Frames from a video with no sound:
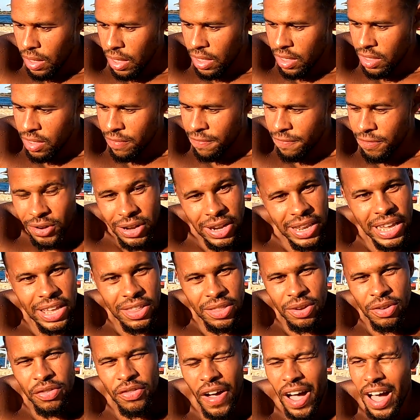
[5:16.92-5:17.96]
And funnily
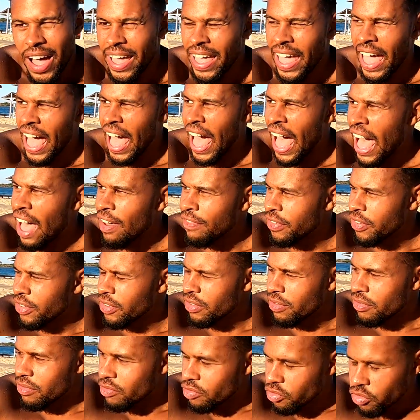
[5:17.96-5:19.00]
enough, I
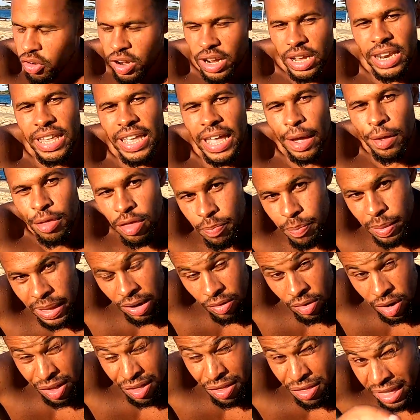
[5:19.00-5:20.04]
haven't really
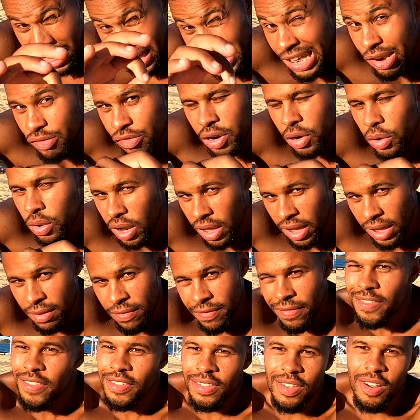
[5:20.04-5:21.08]
experienced in real
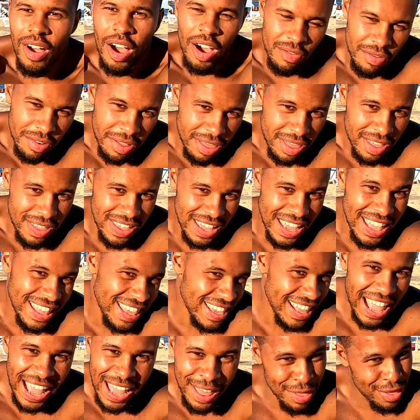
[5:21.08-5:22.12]
life, obviously the
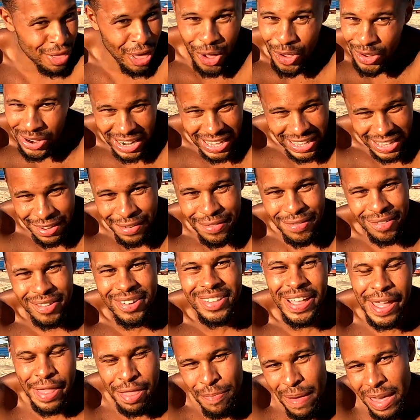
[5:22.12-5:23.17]
internet is totally
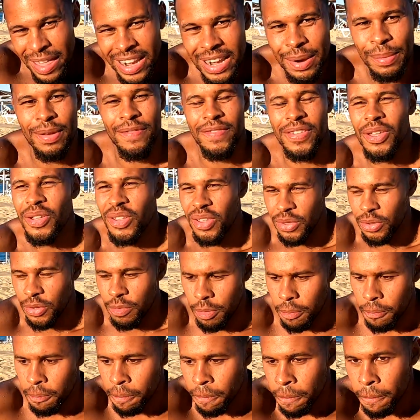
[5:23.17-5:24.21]
different, especially with
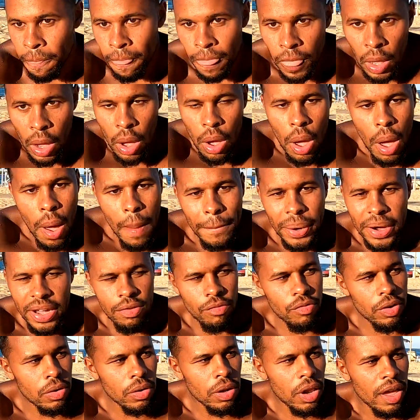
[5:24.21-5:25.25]
YouTube, but
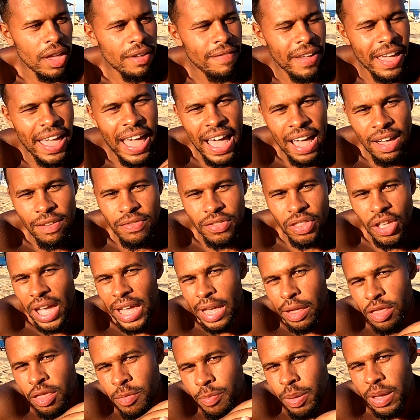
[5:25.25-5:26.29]
in real life, I have
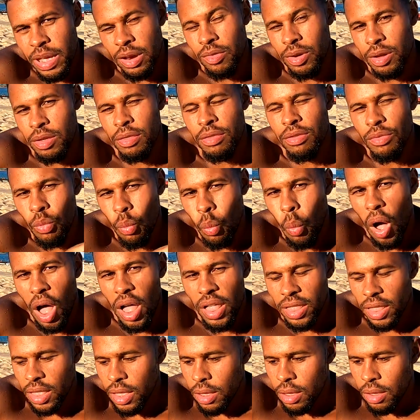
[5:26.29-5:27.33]
not experienced
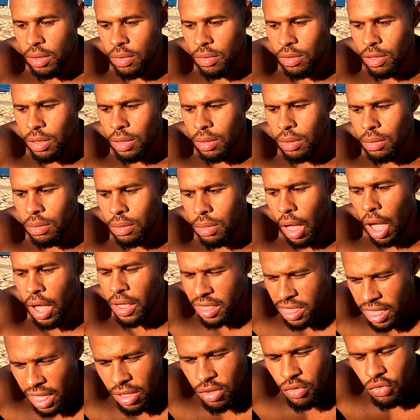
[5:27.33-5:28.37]
one
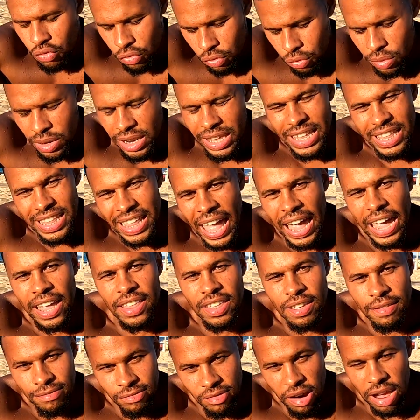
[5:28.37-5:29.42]
I'd say truly
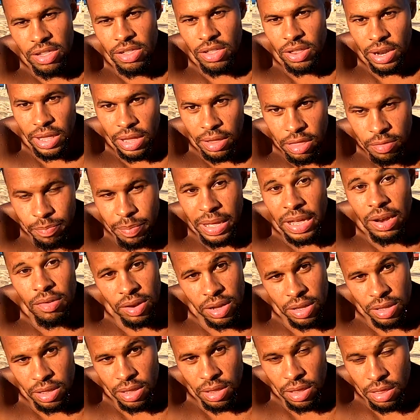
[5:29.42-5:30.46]
negative racial
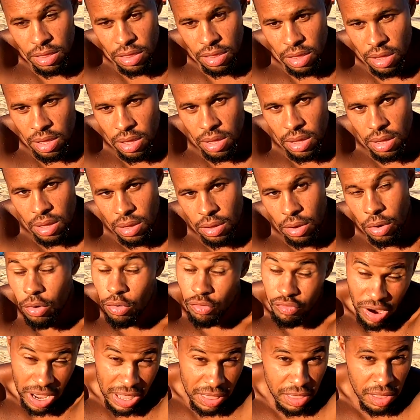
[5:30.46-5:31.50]
experience
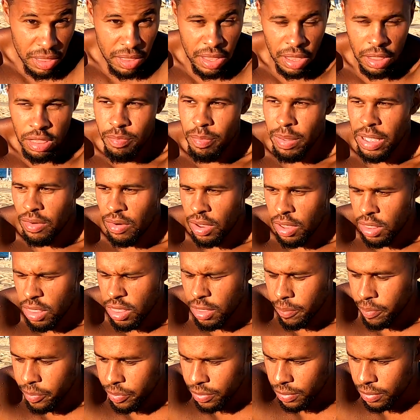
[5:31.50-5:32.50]
or racist experience.